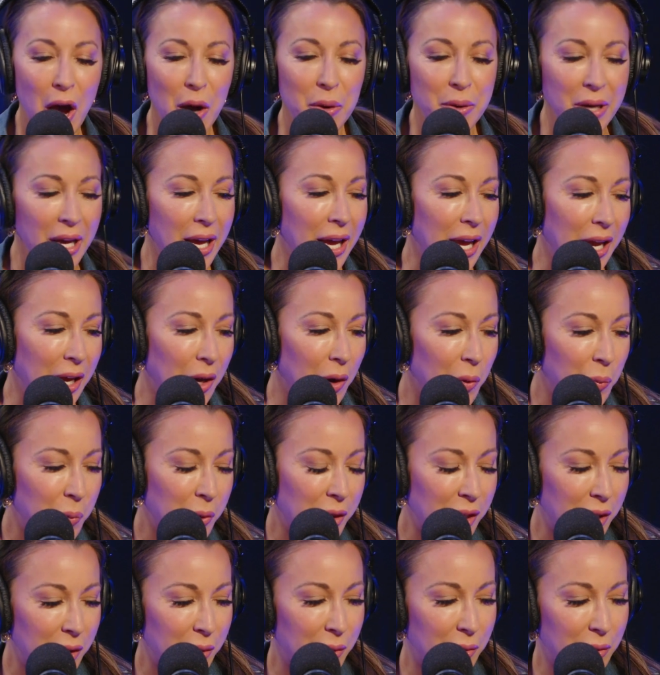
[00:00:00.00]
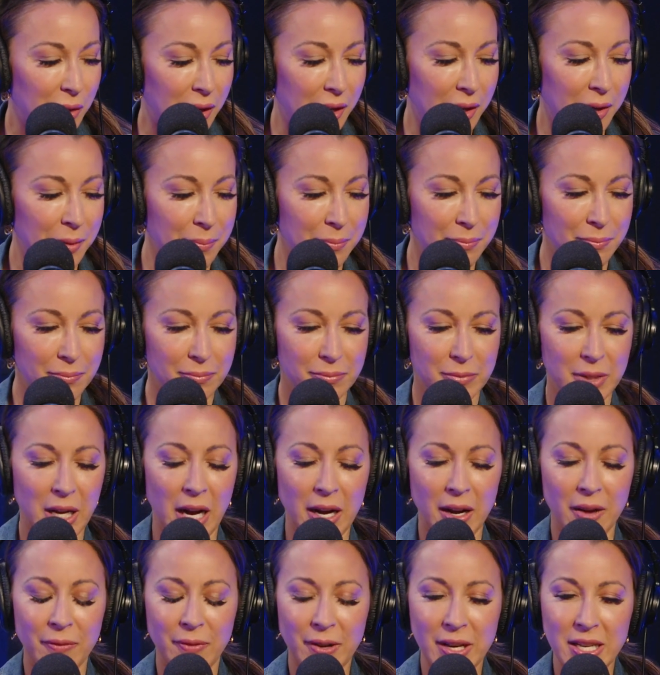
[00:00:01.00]
Okay, we got
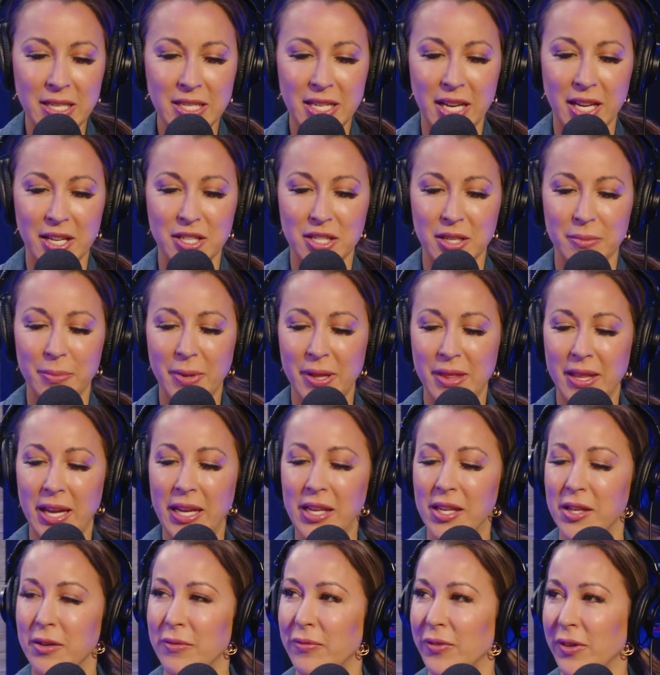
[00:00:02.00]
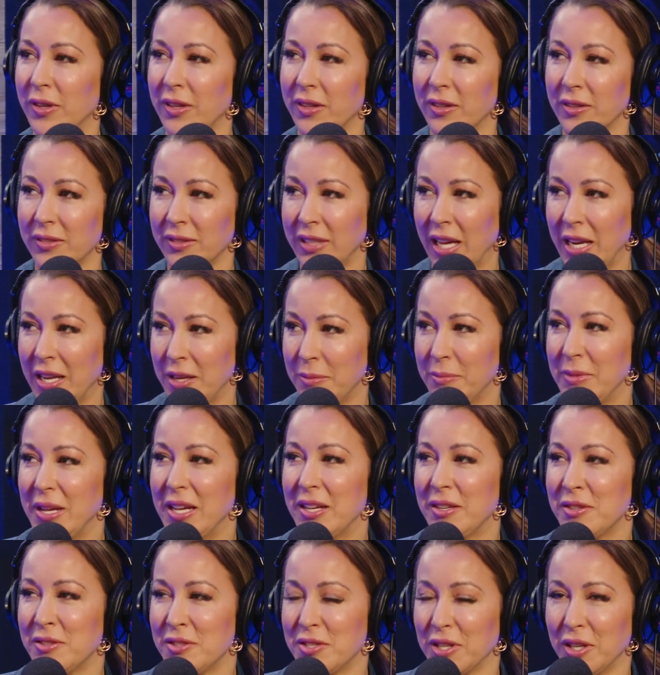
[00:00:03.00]
off on a tangent, but thank you for letting
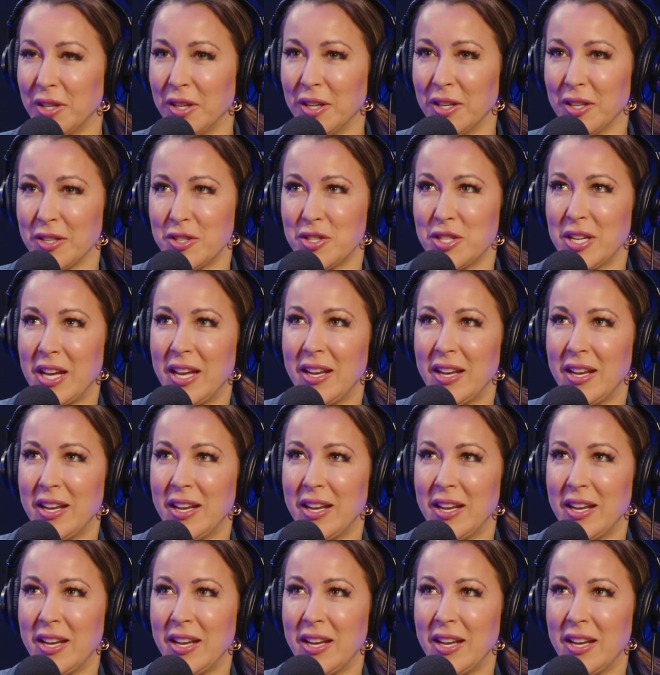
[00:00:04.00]
me indulge.